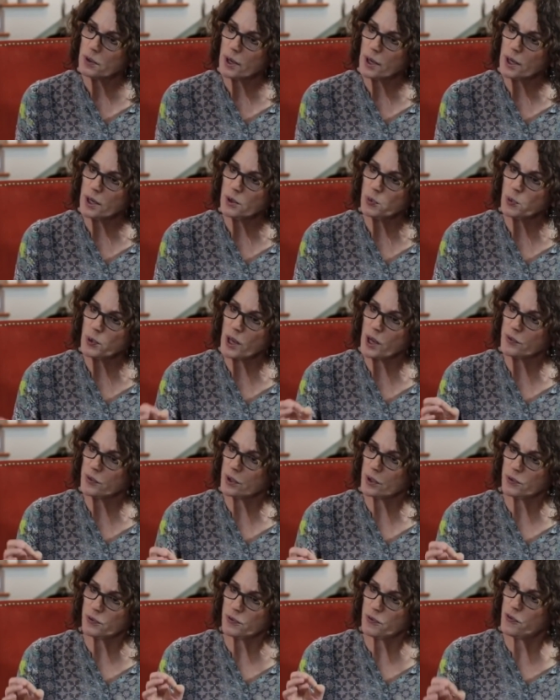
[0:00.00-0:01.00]
right, we have
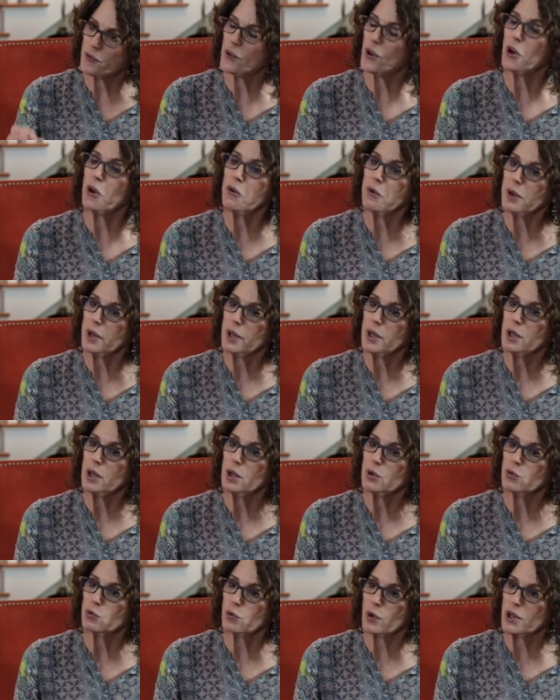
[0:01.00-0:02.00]
a very
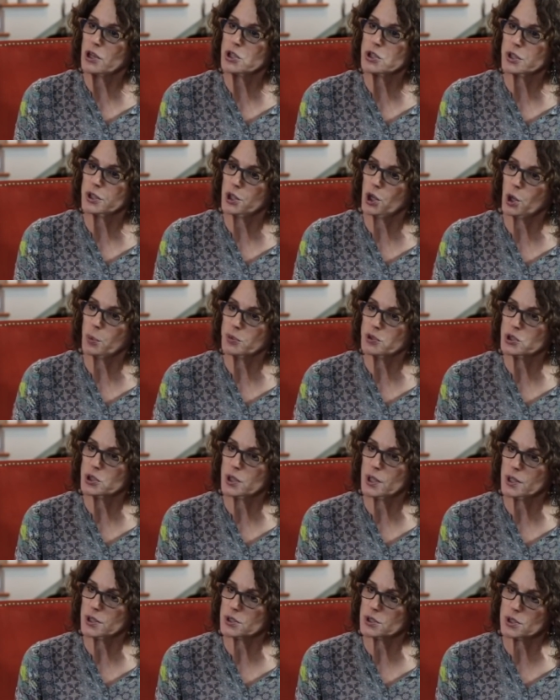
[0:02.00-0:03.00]
racially
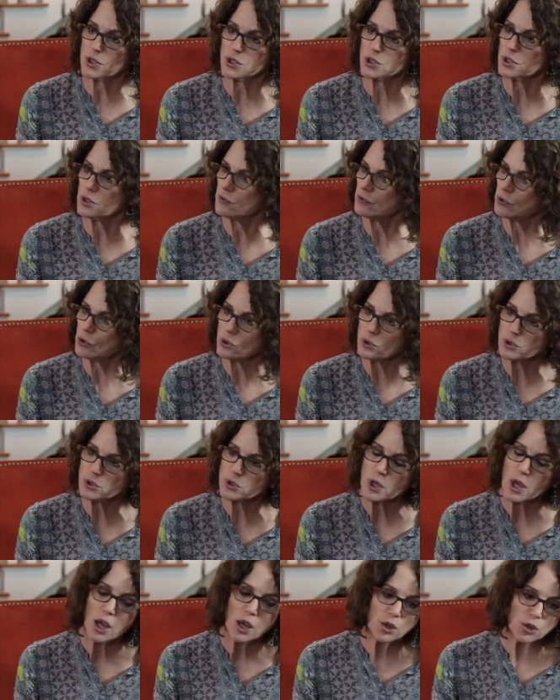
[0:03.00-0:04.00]
homogeneous teaching force,